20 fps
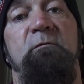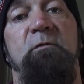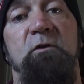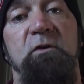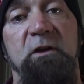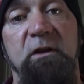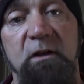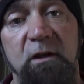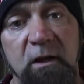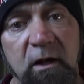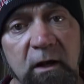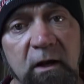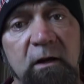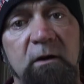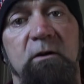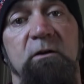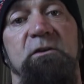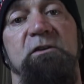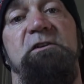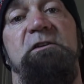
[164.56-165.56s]
For
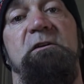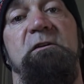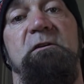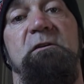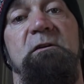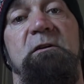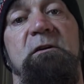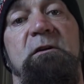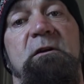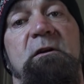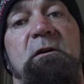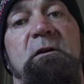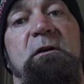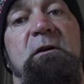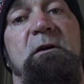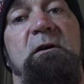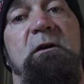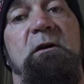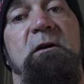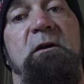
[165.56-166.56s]
years!
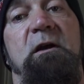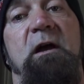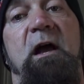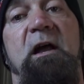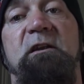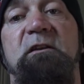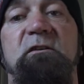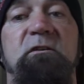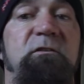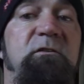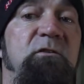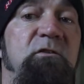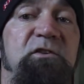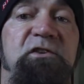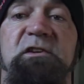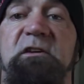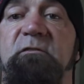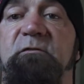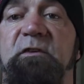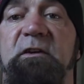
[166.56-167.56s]
And you'll
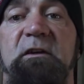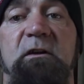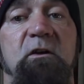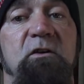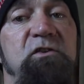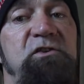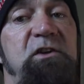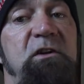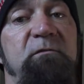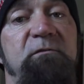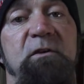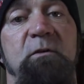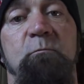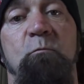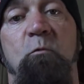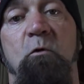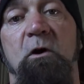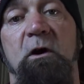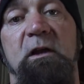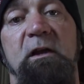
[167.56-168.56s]
see videos of
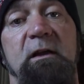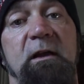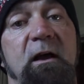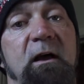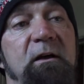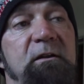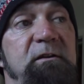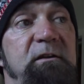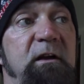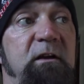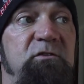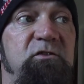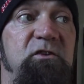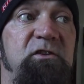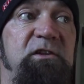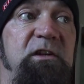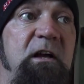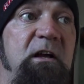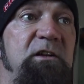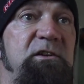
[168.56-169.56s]
them working out and
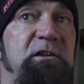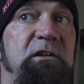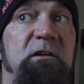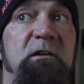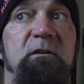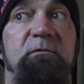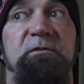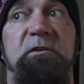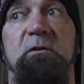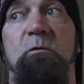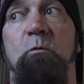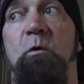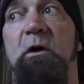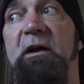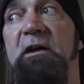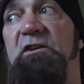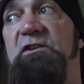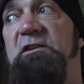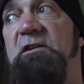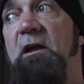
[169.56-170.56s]
exercising, lifting
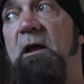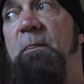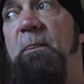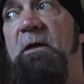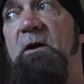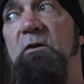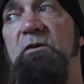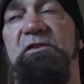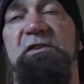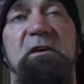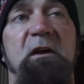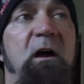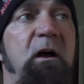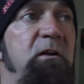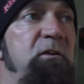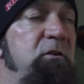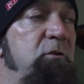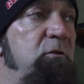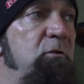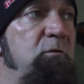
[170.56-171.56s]
weights, and they'll
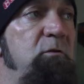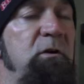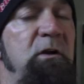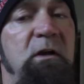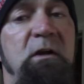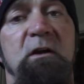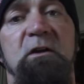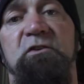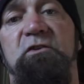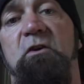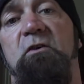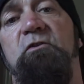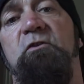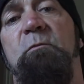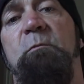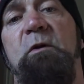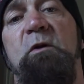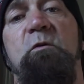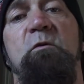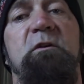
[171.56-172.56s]
tell you till
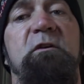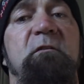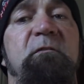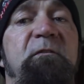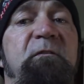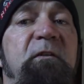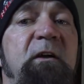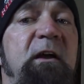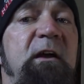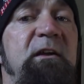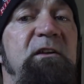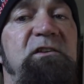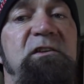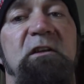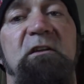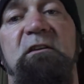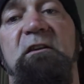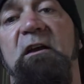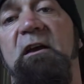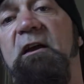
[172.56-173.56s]
they're blue in the face
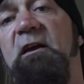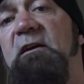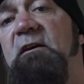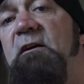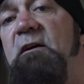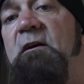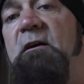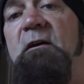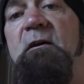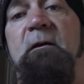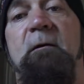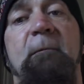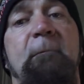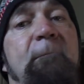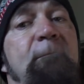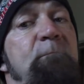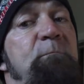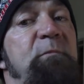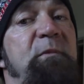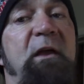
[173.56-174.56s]
that
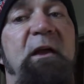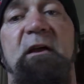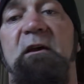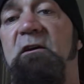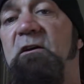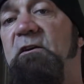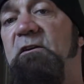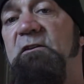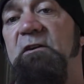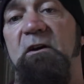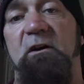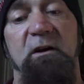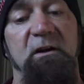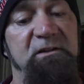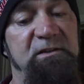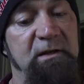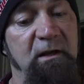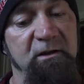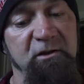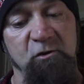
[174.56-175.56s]
they're
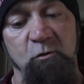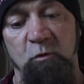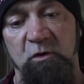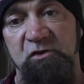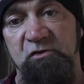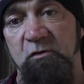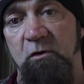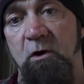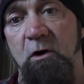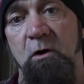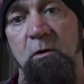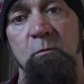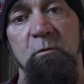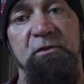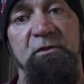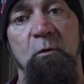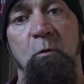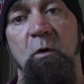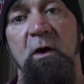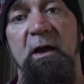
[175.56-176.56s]
gonna tell you what's wrong
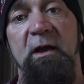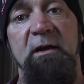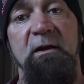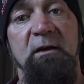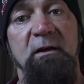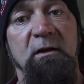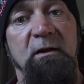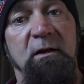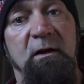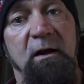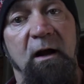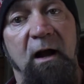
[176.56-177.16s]
with the way